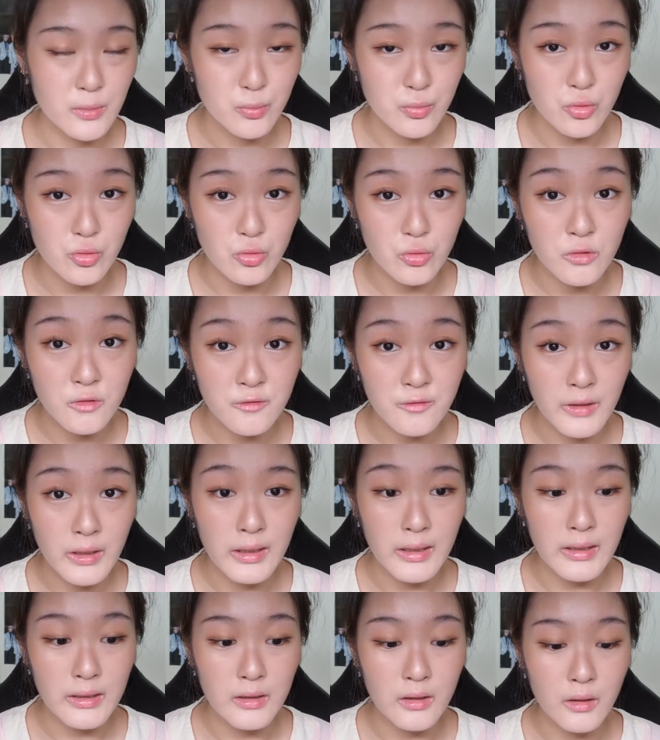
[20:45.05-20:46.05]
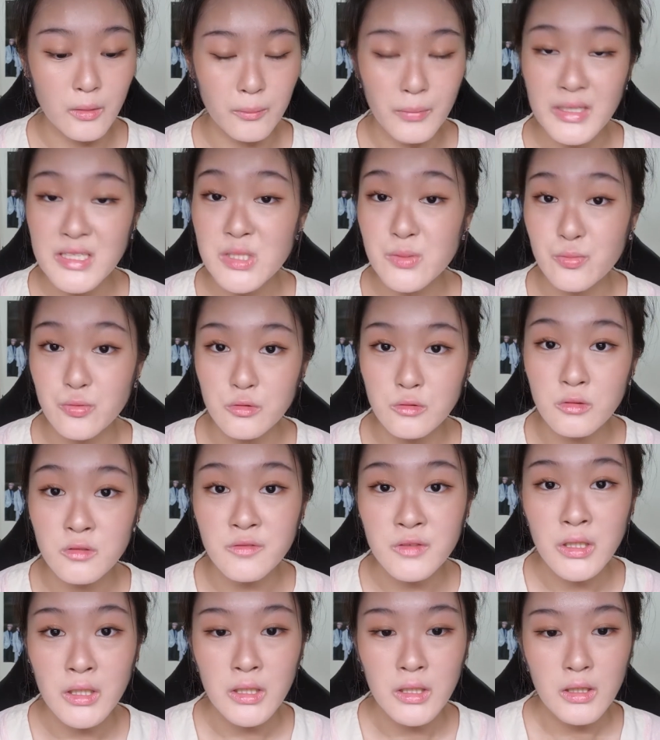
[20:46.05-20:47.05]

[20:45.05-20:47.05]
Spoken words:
proof and mask proof.